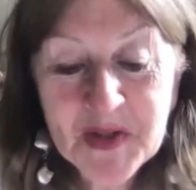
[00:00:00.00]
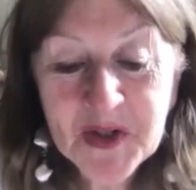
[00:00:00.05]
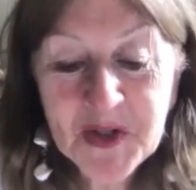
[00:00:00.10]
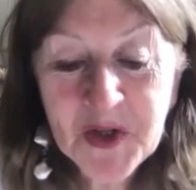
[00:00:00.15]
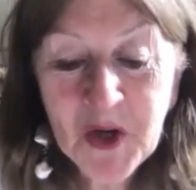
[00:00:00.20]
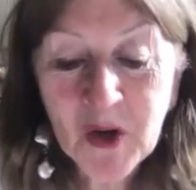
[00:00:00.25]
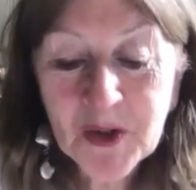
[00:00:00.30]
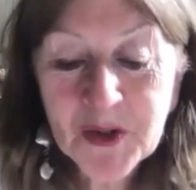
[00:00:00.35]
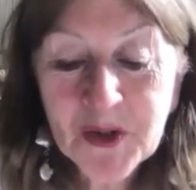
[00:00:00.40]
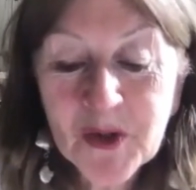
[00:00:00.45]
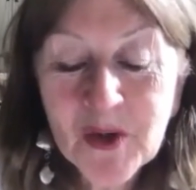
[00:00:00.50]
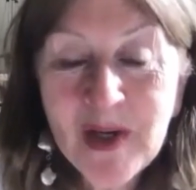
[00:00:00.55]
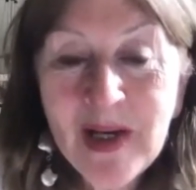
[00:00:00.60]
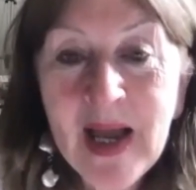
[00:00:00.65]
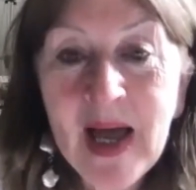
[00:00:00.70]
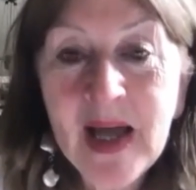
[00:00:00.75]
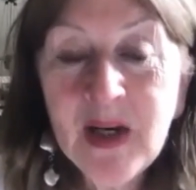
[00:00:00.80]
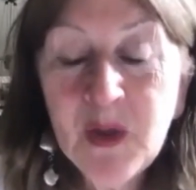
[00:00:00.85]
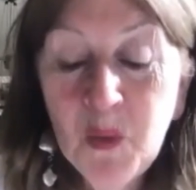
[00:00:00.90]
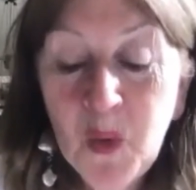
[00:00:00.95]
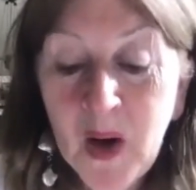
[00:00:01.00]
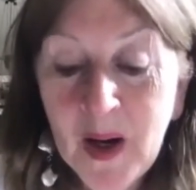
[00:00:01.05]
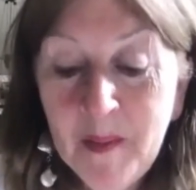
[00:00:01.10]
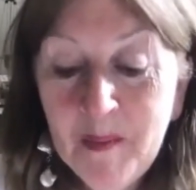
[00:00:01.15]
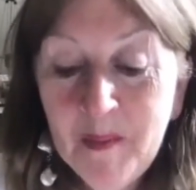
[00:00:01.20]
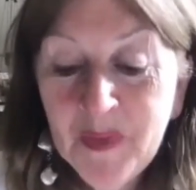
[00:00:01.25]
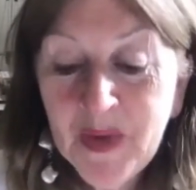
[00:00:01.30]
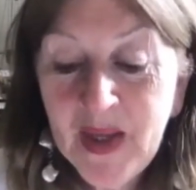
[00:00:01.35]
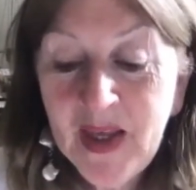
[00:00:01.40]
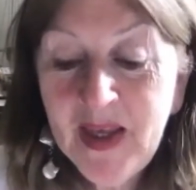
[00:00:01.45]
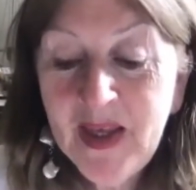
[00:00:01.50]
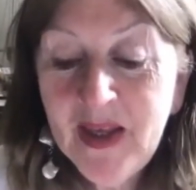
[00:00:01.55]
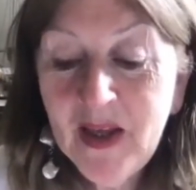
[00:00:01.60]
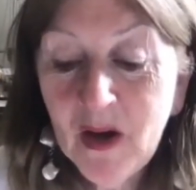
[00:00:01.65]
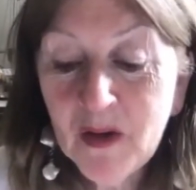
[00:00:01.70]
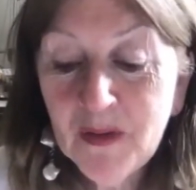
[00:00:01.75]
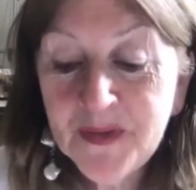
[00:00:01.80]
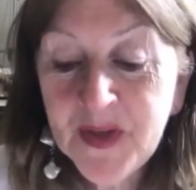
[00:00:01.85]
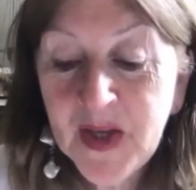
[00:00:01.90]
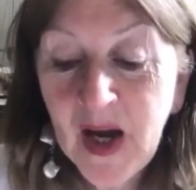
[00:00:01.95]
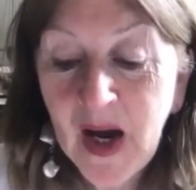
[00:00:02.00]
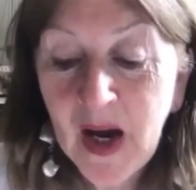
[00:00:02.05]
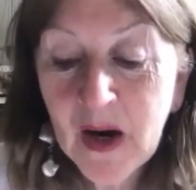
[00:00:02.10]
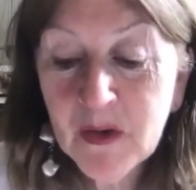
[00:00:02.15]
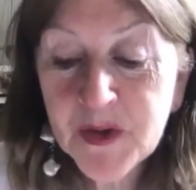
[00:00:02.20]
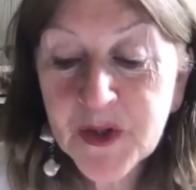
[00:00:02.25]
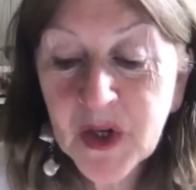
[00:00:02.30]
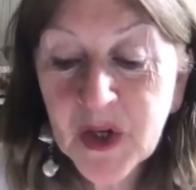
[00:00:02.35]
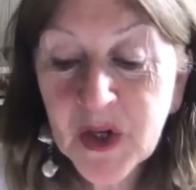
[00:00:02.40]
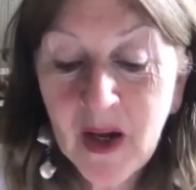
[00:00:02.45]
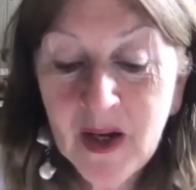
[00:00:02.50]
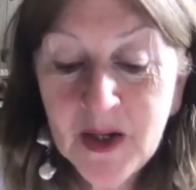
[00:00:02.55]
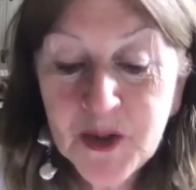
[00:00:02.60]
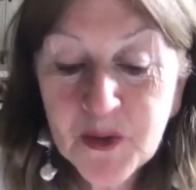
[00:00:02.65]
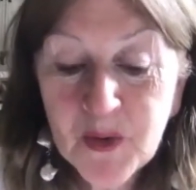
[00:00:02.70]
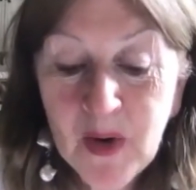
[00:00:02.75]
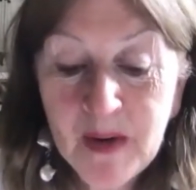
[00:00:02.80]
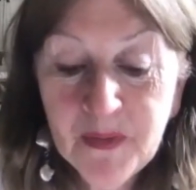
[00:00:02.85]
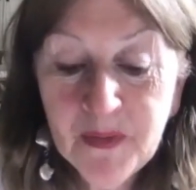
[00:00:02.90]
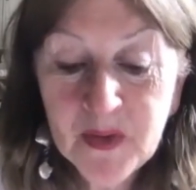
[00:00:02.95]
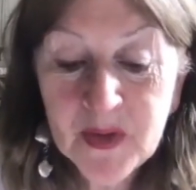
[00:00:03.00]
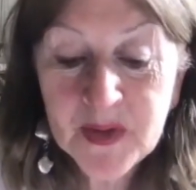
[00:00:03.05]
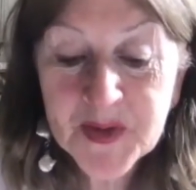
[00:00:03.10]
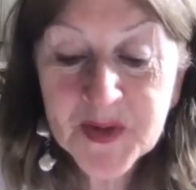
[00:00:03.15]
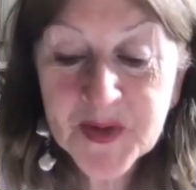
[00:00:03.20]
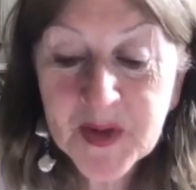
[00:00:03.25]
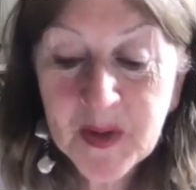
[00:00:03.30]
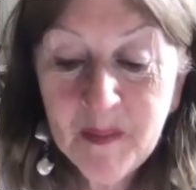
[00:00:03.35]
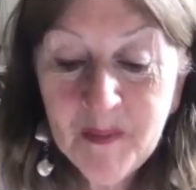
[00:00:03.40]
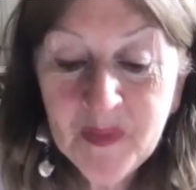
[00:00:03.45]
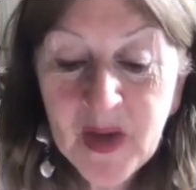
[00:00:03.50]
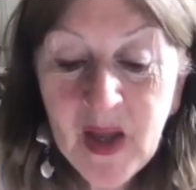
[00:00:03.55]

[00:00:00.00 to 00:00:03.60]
Dr. Lanois, he of the Irish College reference.